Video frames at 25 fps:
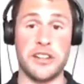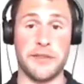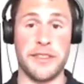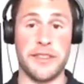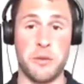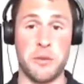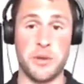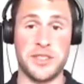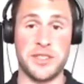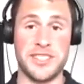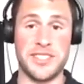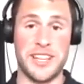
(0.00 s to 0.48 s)
and
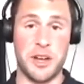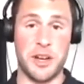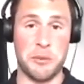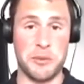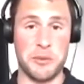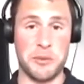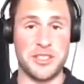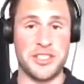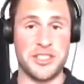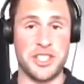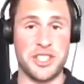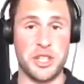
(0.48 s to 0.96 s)
then we set
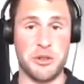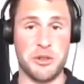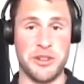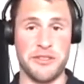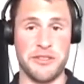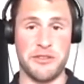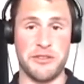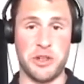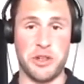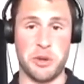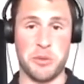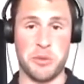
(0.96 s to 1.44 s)
up the
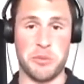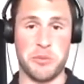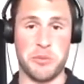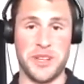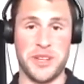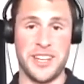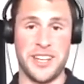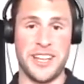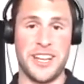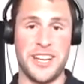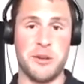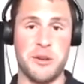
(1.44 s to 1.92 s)
tuning room,
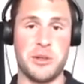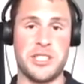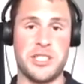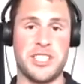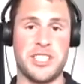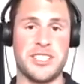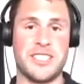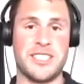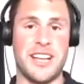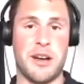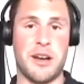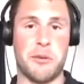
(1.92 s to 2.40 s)

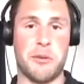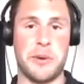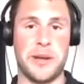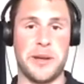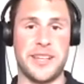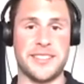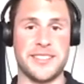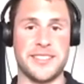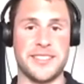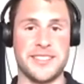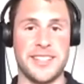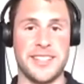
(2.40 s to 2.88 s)
which is now
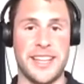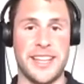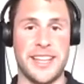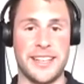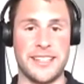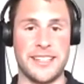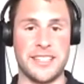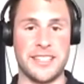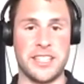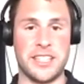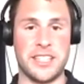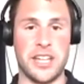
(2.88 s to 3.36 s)
based
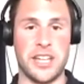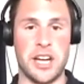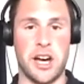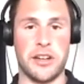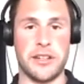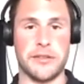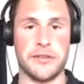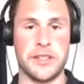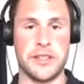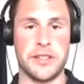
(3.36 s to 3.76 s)
in Cardiff.